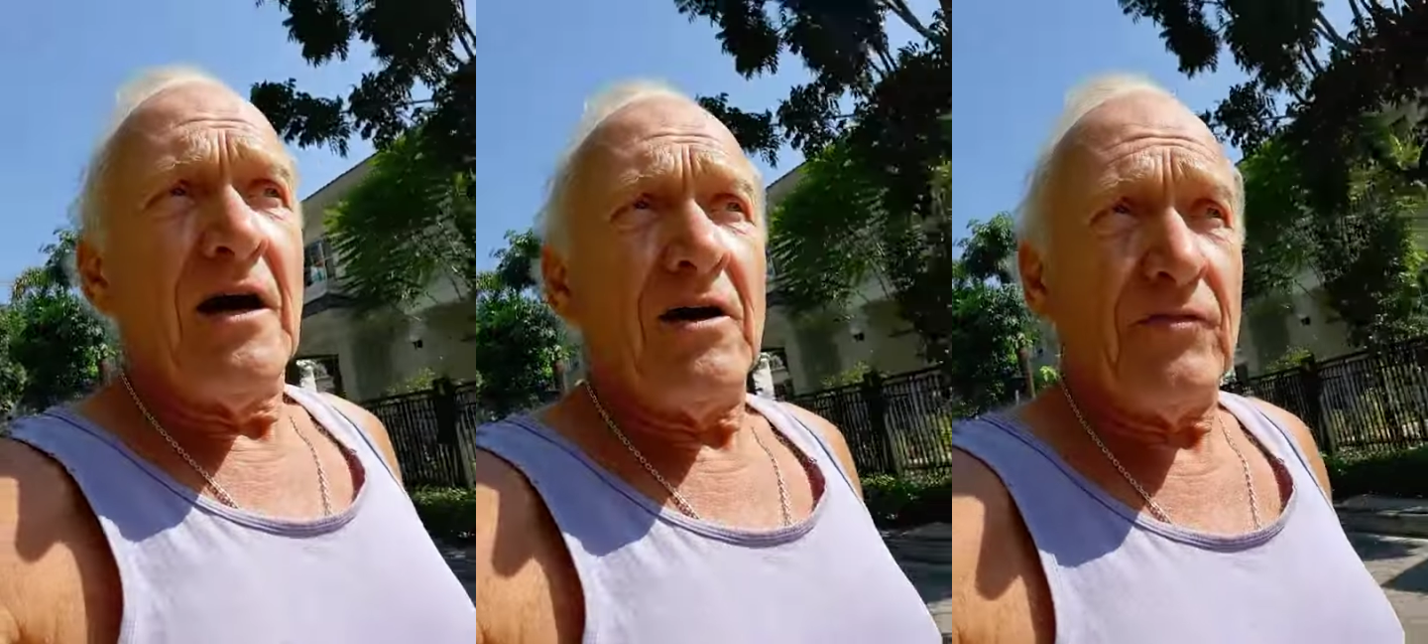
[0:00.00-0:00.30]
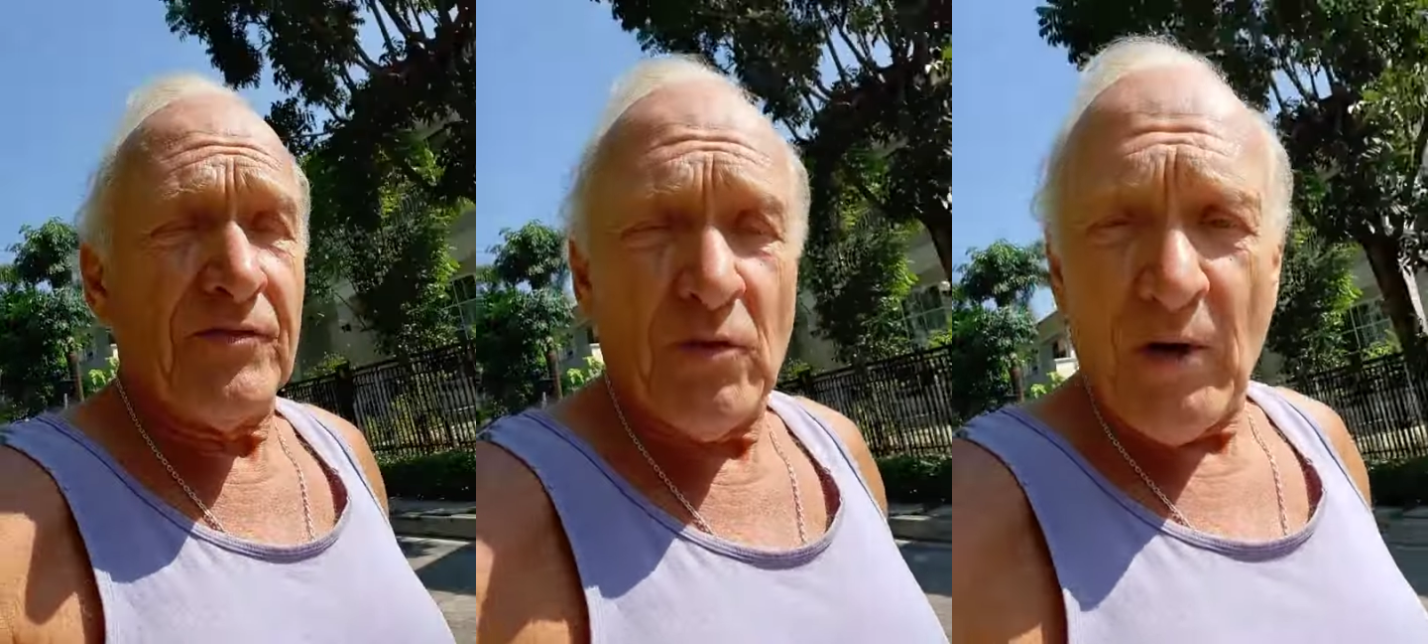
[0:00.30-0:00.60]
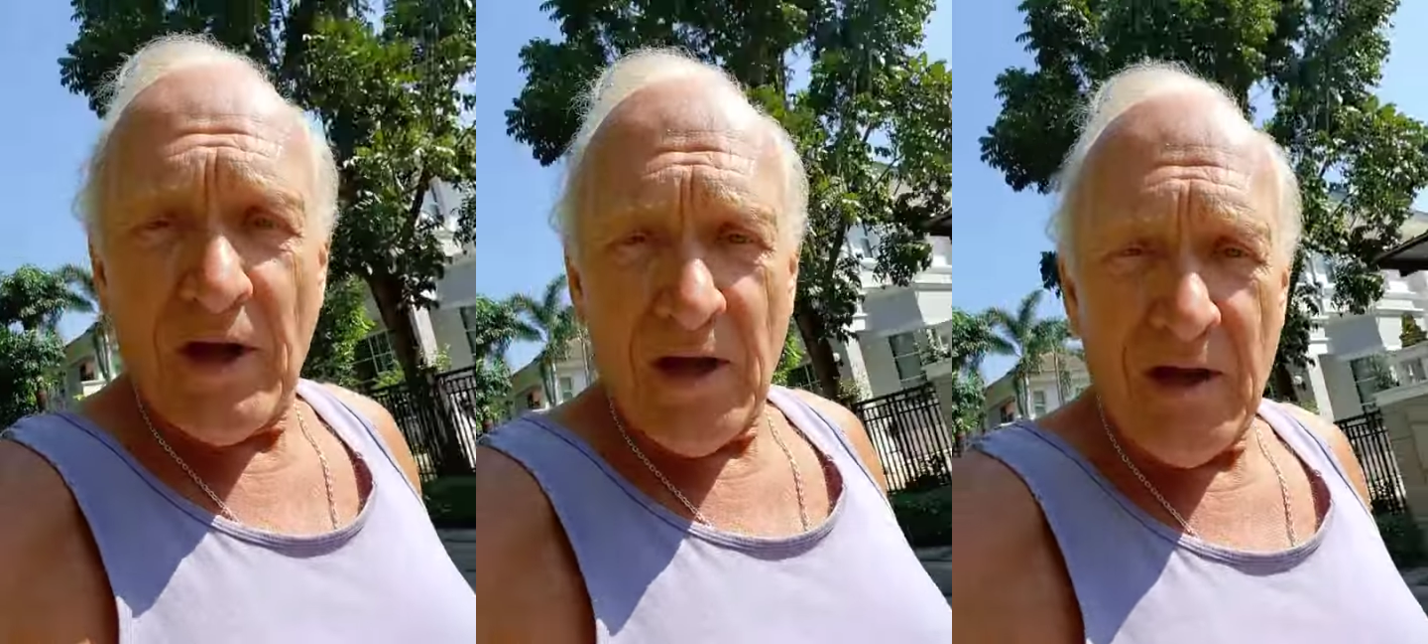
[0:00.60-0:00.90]
of the
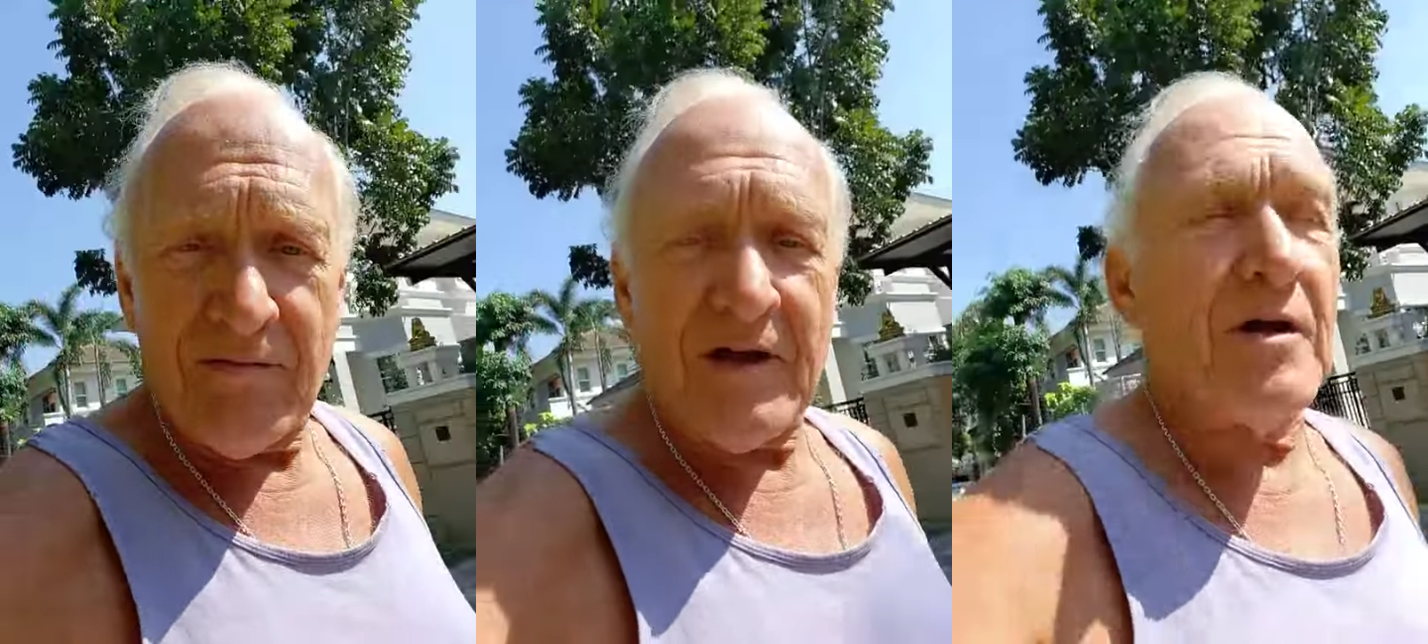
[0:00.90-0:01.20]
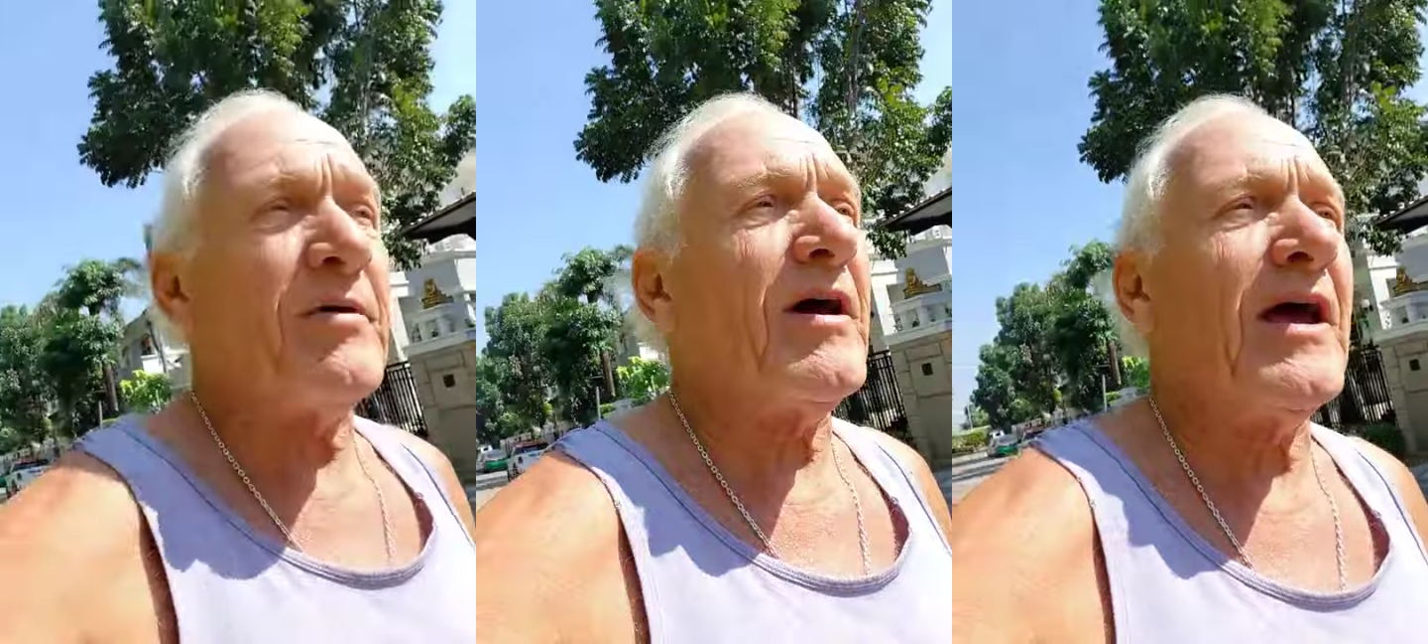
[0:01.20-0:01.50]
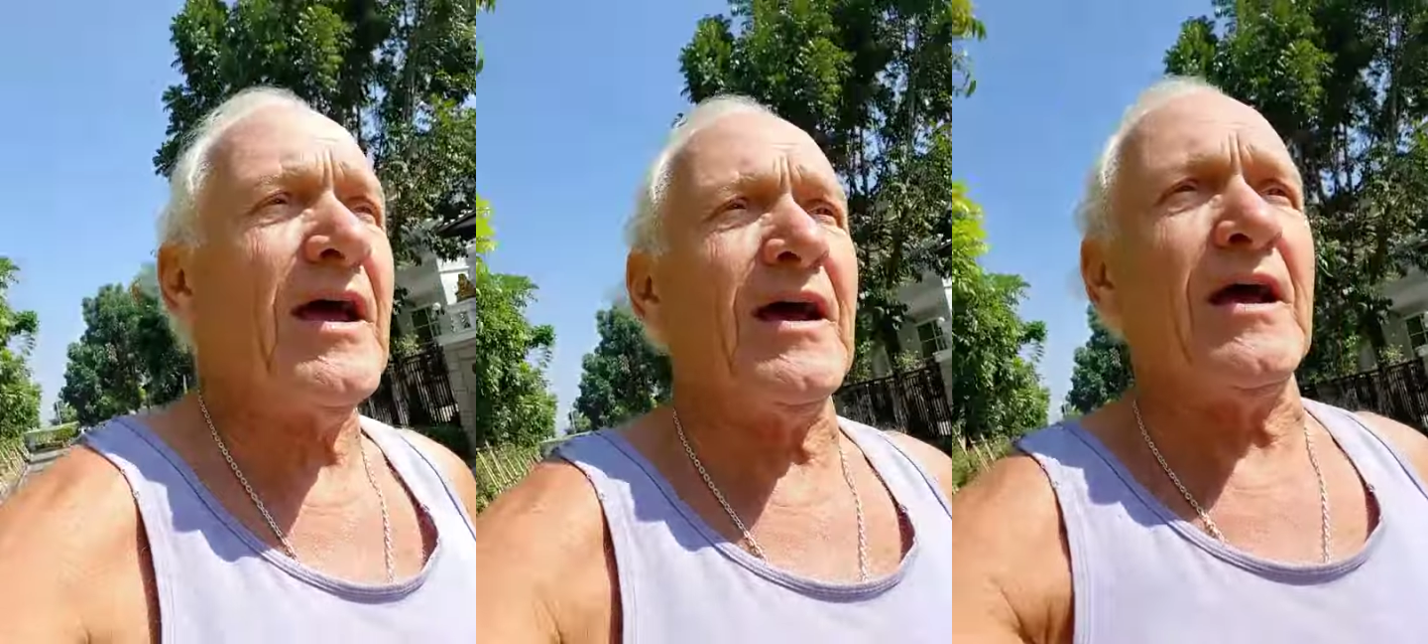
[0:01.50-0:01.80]
wave, keep
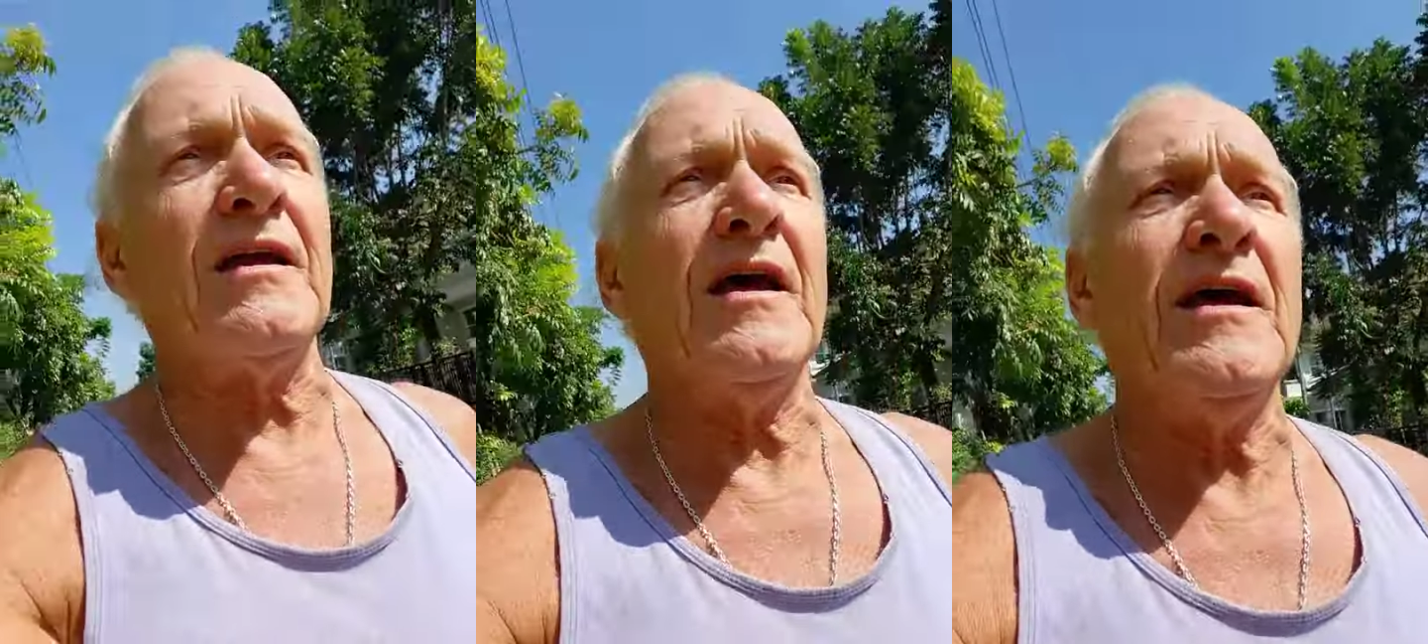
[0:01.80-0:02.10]
ahead